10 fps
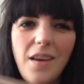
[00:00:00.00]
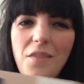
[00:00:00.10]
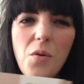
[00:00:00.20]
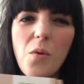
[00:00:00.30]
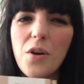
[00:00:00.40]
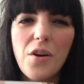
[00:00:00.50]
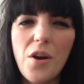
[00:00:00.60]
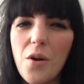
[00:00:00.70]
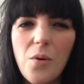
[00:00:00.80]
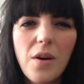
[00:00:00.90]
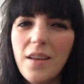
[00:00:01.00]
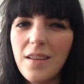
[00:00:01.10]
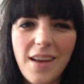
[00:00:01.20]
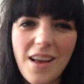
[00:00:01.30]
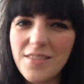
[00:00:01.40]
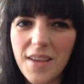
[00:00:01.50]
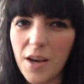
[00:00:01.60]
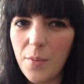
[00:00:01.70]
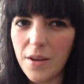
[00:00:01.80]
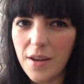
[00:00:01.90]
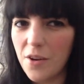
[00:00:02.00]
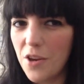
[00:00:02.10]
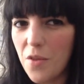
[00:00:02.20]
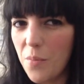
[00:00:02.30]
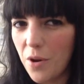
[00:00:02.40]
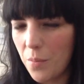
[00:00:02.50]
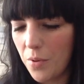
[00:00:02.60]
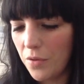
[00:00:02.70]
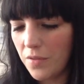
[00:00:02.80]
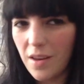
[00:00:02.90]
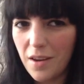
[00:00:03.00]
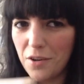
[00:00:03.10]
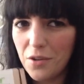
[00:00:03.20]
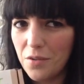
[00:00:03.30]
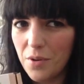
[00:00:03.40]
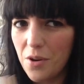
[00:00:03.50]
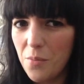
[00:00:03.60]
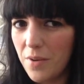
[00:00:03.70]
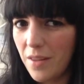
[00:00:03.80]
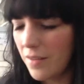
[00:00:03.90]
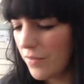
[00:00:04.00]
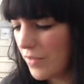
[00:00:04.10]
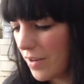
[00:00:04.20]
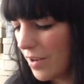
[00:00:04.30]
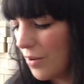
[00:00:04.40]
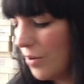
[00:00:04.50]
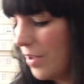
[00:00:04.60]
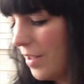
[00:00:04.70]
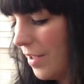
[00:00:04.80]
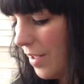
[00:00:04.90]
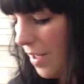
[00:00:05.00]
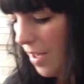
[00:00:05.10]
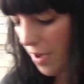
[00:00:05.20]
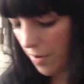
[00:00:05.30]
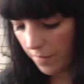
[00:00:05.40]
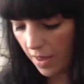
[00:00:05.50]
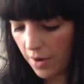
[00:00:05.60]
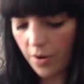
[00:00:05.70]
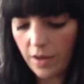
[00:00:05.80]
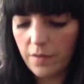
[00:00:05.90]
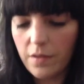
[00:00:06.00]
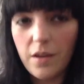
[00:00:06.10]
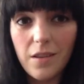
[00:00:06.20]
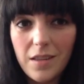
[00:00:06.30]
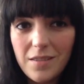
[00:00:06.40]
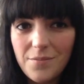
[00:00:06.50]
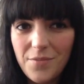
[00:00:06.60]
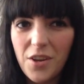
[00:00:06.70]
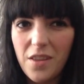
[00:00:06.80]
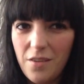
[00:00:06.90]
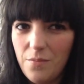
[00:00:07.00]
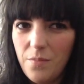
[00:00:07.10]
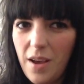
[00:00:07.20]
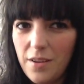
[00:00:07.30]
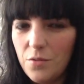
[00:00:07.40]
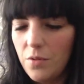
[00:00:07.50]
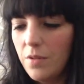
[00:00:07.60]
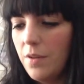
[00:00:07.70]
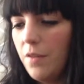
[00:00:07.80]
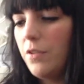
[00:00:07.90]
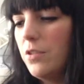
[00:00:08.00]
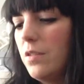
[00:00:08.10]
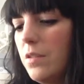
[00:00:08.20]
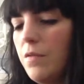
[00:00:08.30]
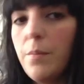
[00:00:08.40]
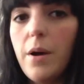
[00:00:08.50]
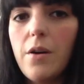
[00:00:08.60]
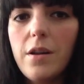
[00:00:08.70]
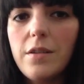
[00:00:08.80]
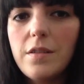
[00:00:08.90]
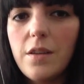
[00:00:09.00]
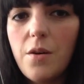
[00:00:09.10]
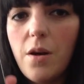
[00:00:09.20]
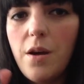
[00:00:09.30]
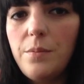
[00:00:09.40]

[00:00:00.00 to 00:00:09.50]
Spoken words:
If you want to know, I'll type it down in the blog post that I do to accompany this video. Anyway, so let's look at the actual fun stuff about it. So